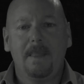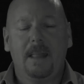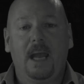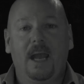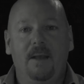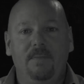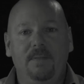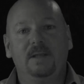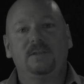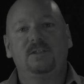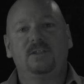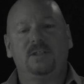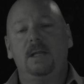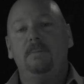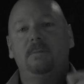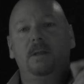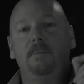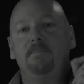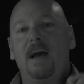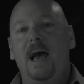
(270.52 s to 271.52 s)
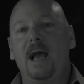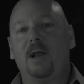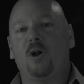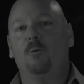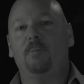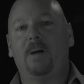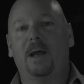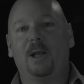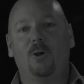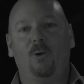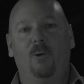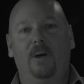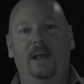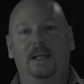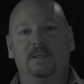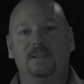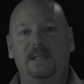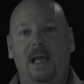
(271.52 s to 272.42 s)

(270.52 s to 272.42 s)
And this sent me back on my quest.